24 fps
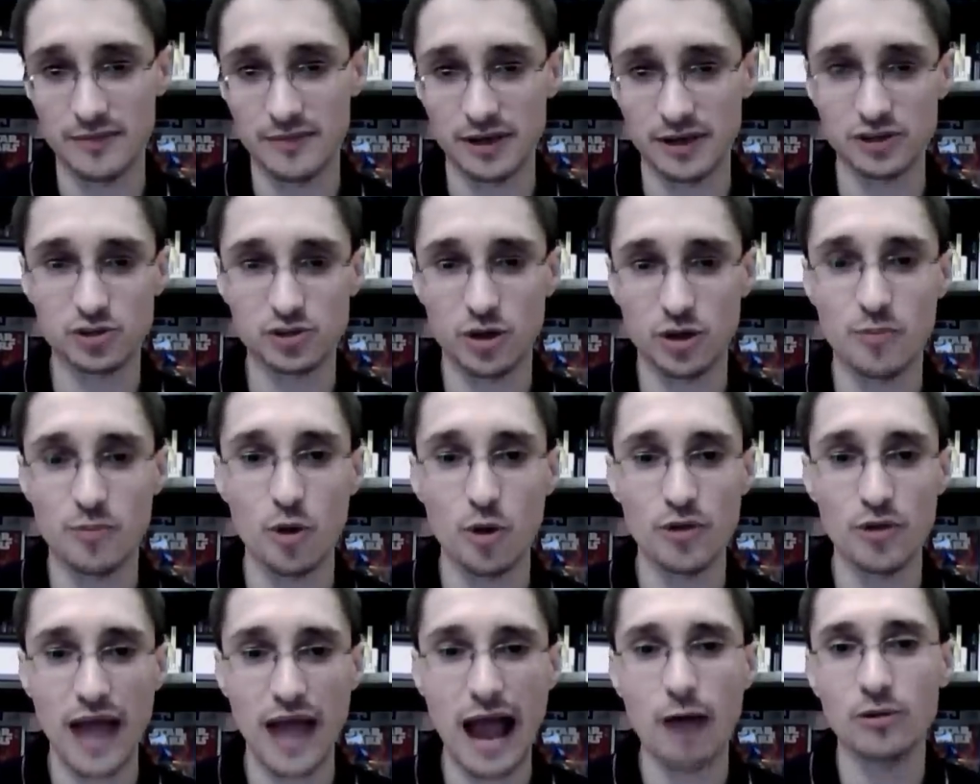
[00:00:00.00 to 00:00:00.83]
They're sort of
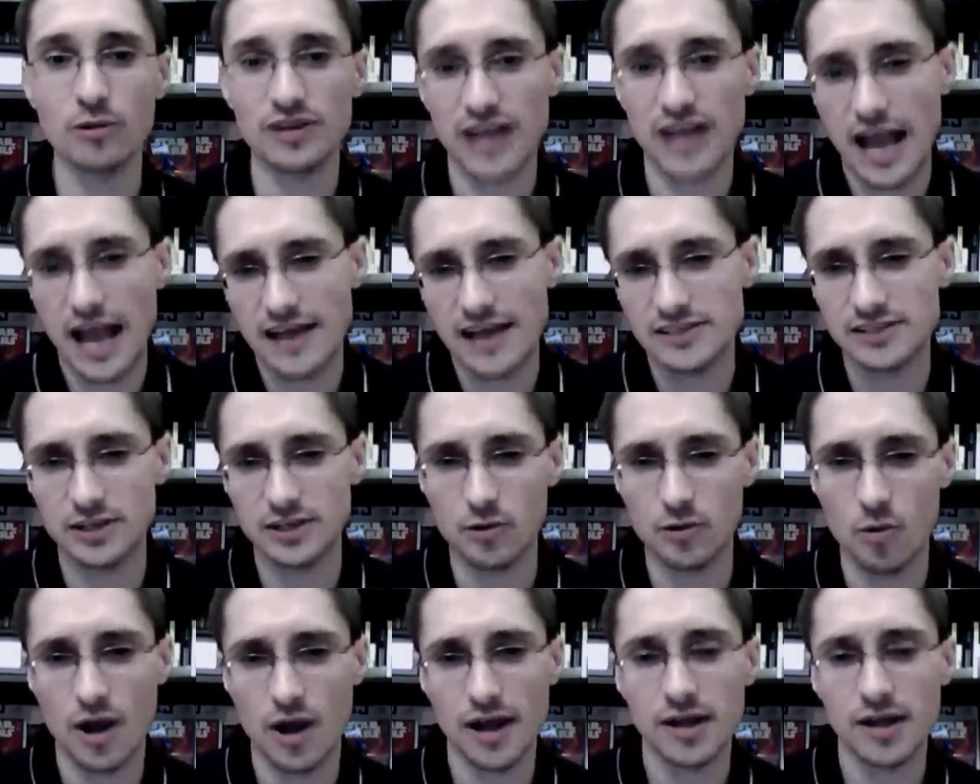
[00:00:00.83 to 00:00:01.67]
both outcasts in
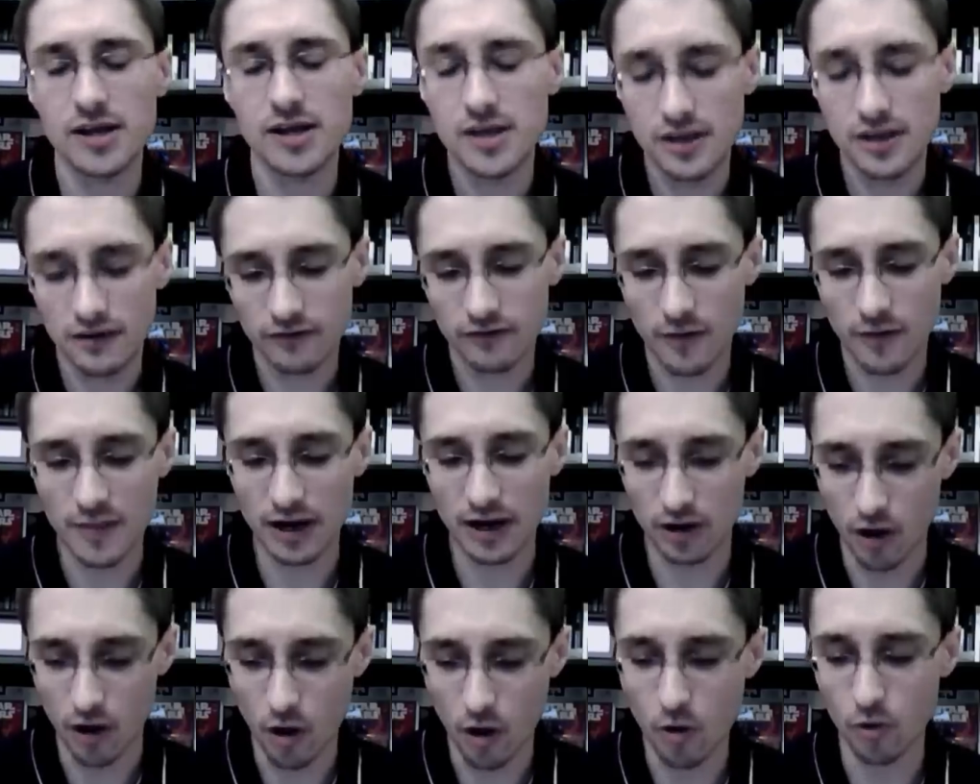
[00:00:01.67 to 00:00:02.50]
a way from
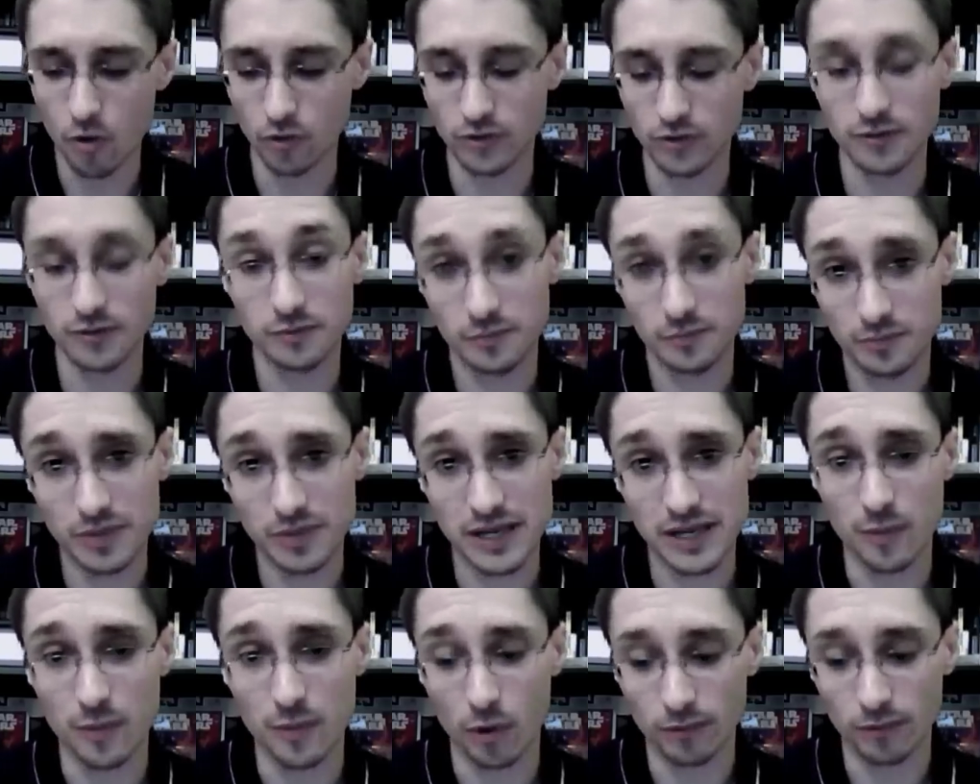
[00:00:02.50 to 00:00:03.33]
their own
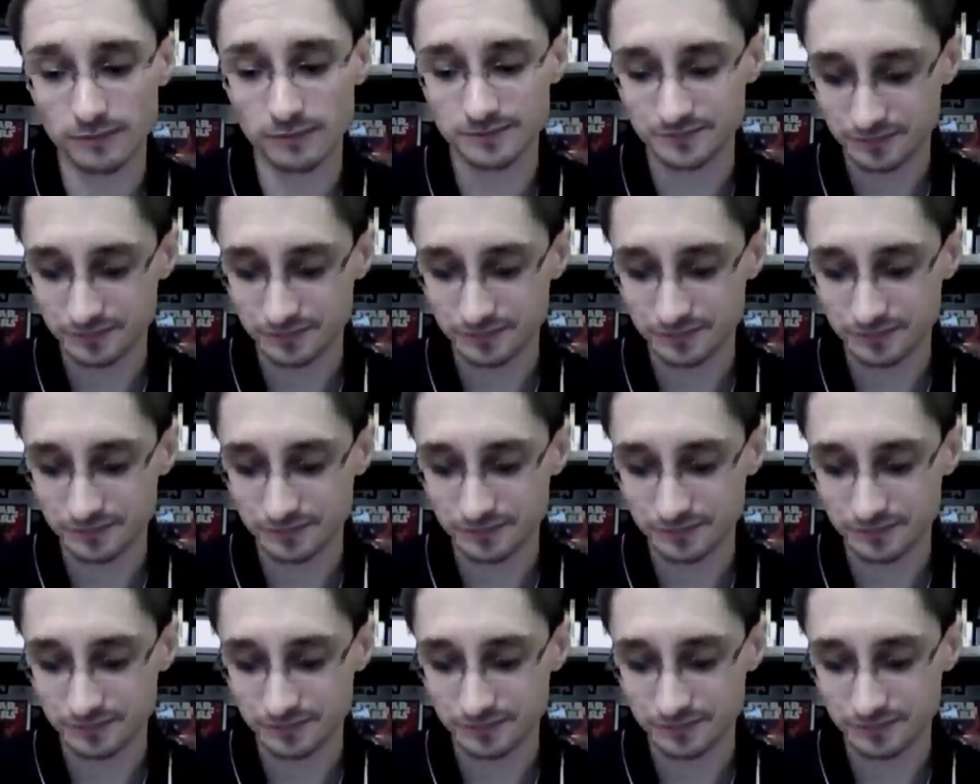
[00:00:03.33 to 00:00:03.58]
people.